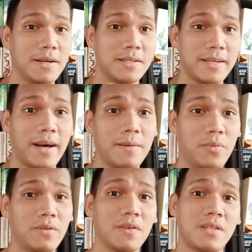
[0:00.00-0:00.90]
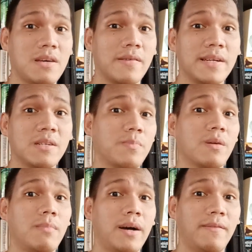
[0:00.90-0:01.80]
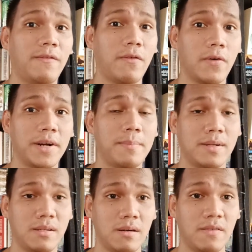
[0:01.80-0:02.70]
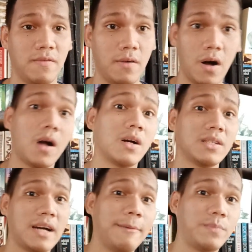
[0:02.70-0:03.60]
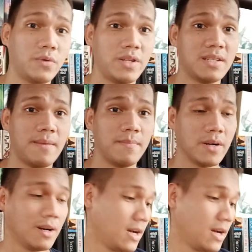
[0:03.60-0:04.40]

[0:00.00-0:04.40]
second book of the series per month for the months of August up to December.